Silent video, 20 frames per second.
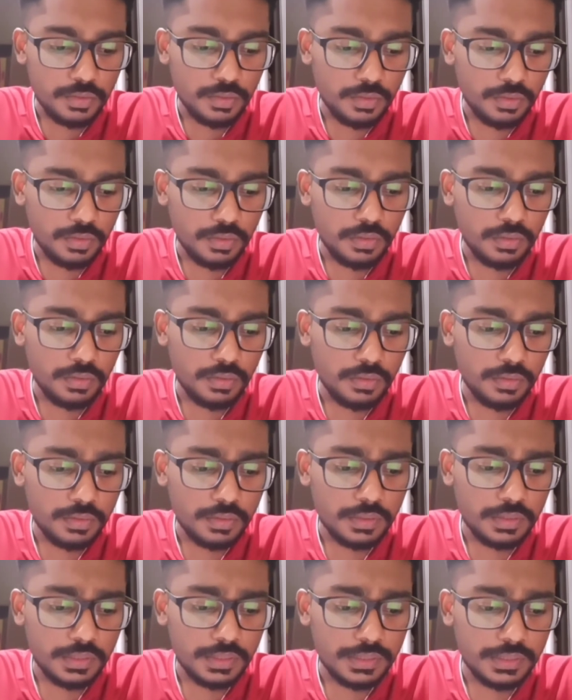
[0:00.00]
So
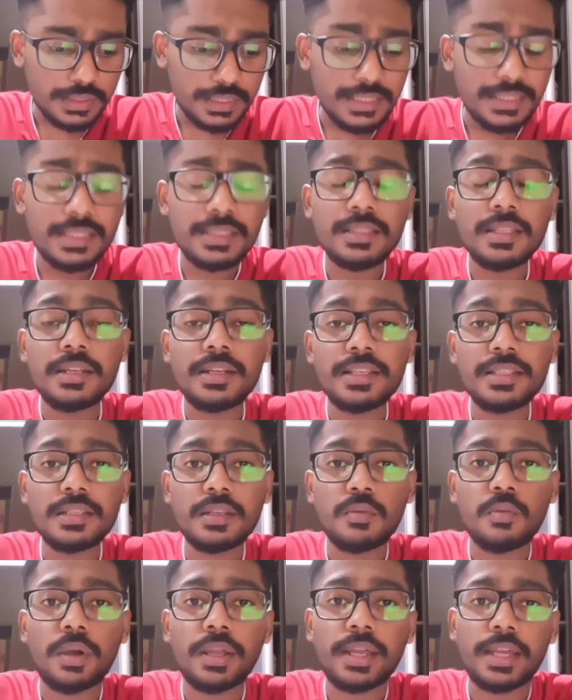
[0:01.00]
this is the
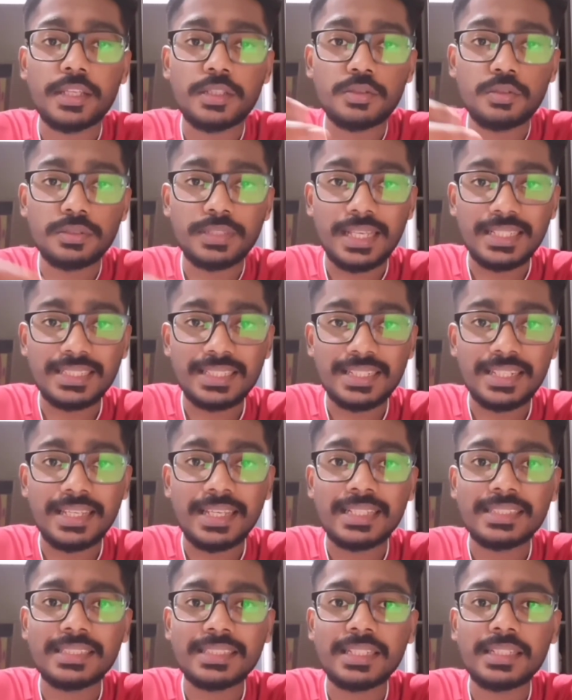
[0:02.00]
reason why I choose
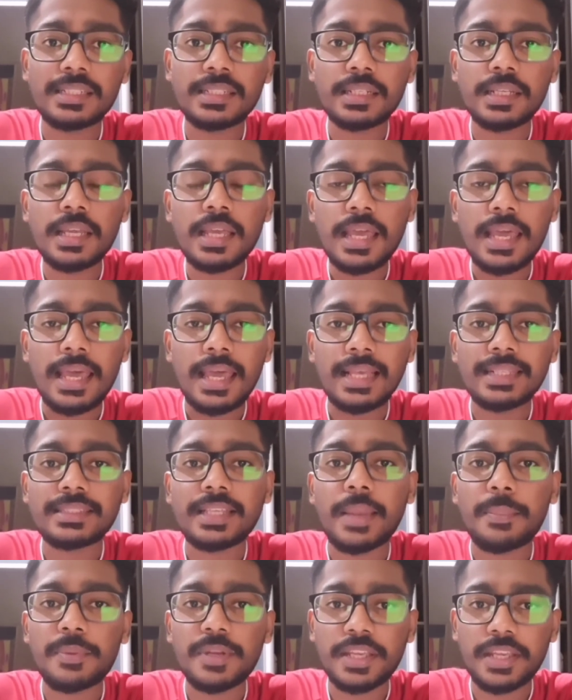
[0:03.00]
acetic acid
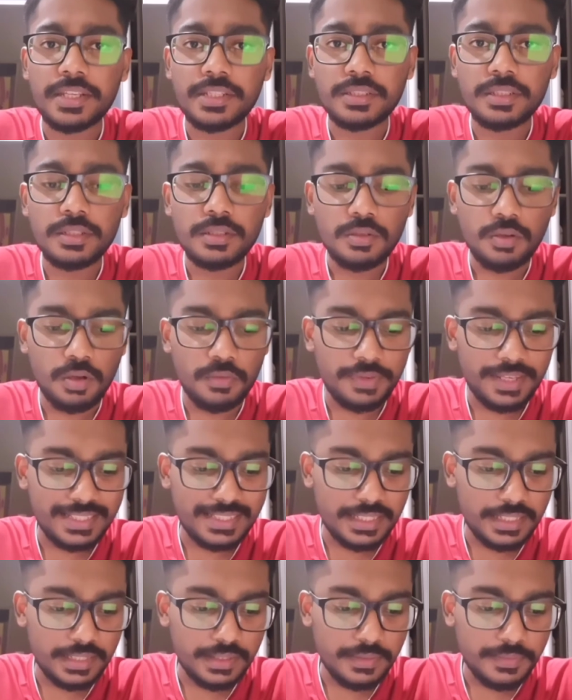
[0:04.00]
as application of
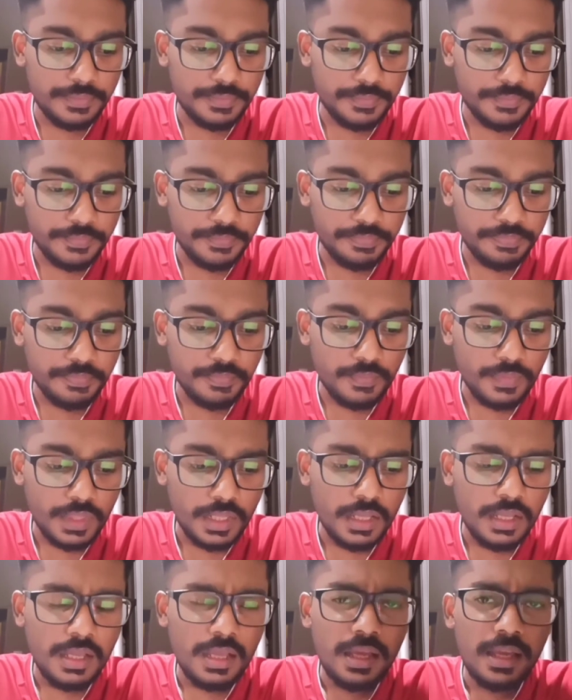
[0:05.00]
acid.
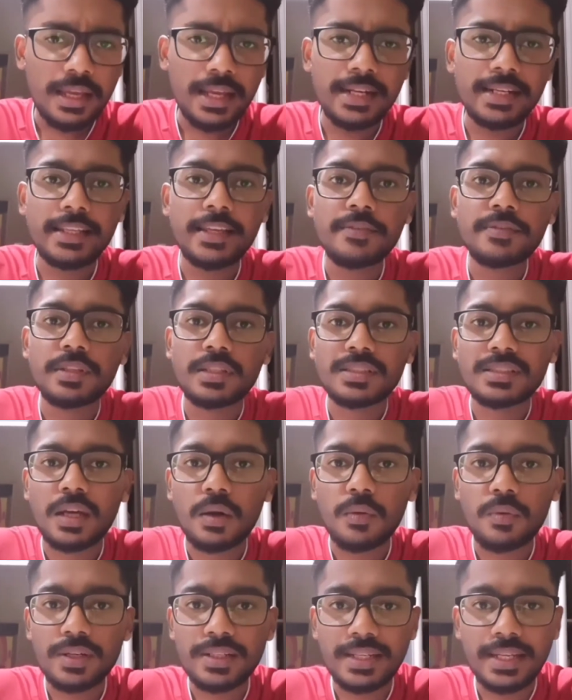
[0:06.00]
It gives a
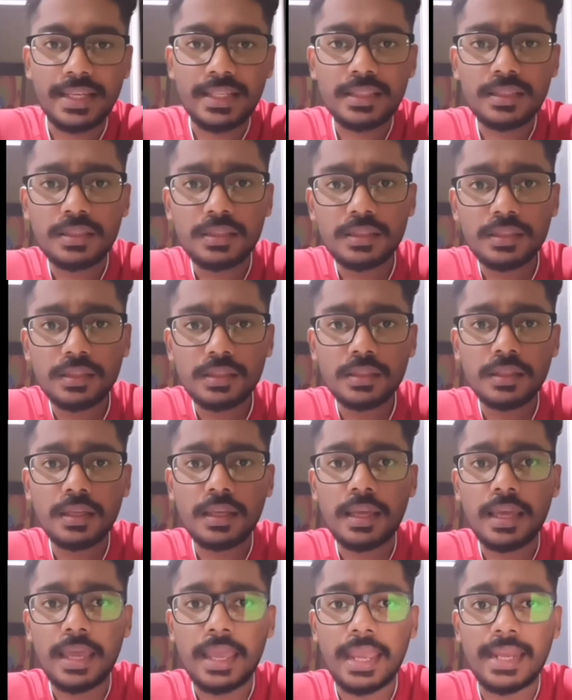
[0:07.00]
sour taste
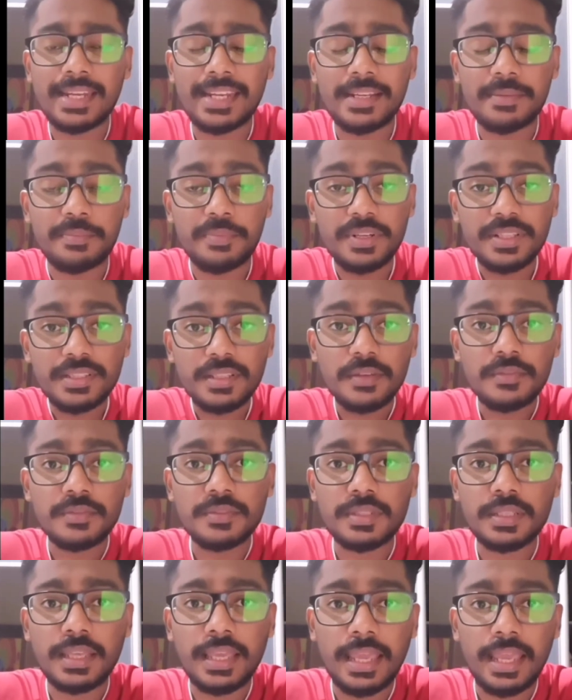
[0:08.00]
and it
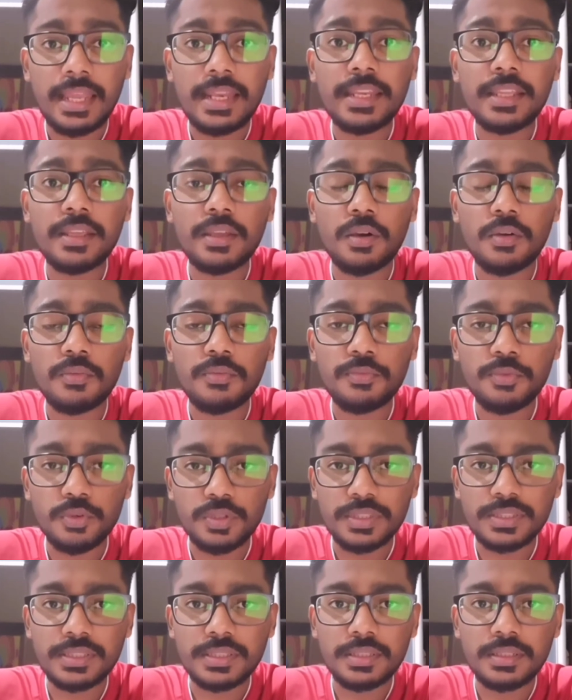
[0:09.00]
preserves any of
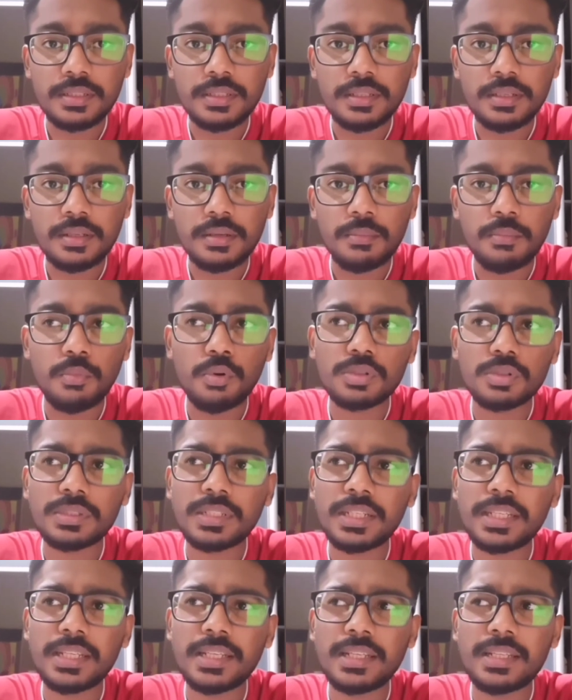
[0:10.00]
foods.
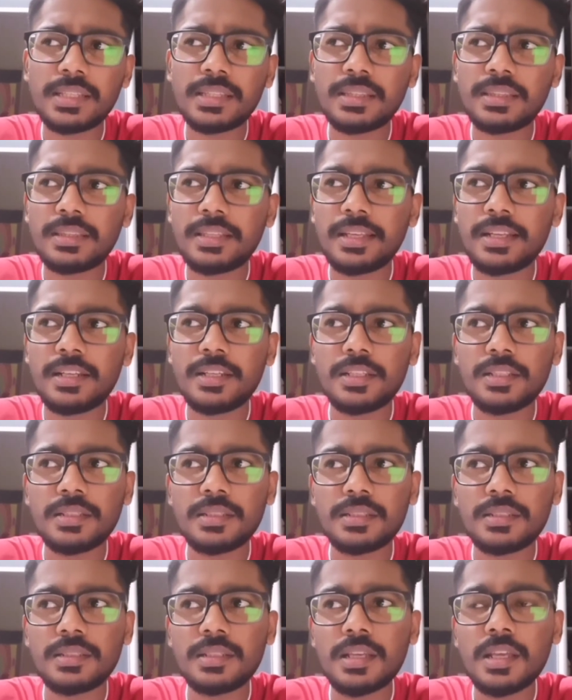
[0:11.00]
Mostly
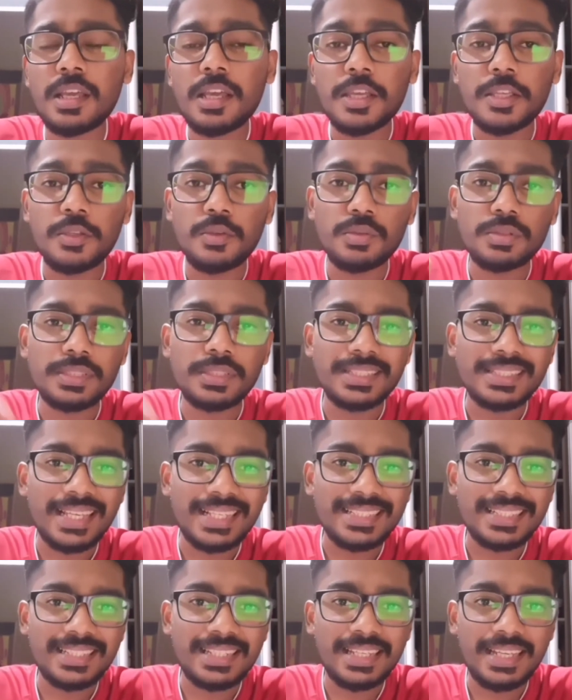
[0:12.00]
they'll use this
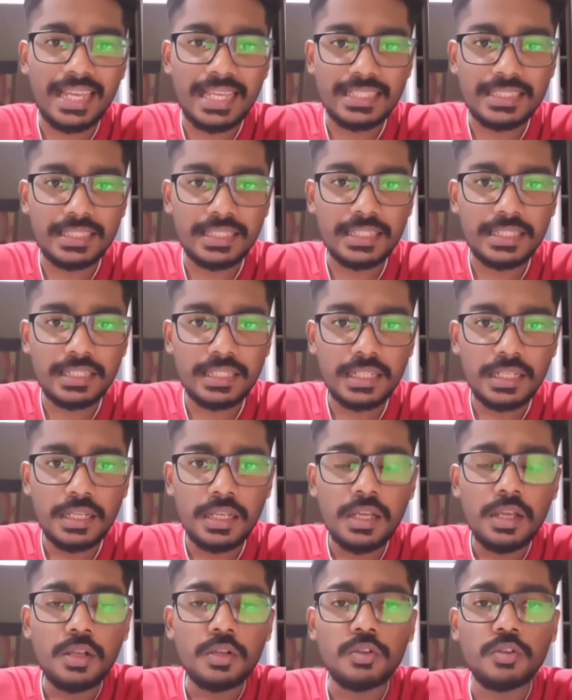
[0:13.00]
acetic acid
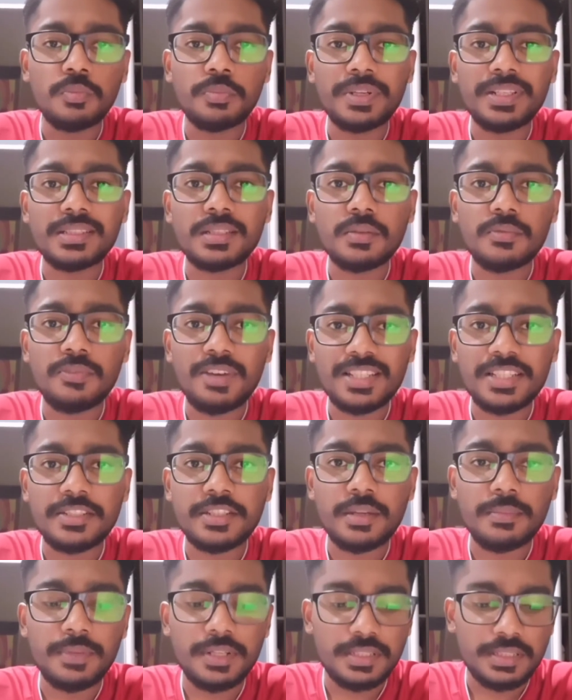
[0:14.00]
to preserve
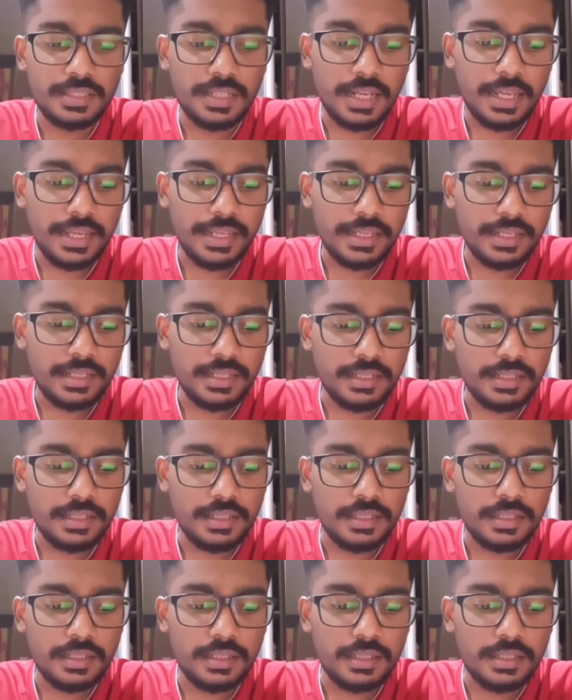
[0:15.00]
vegetables like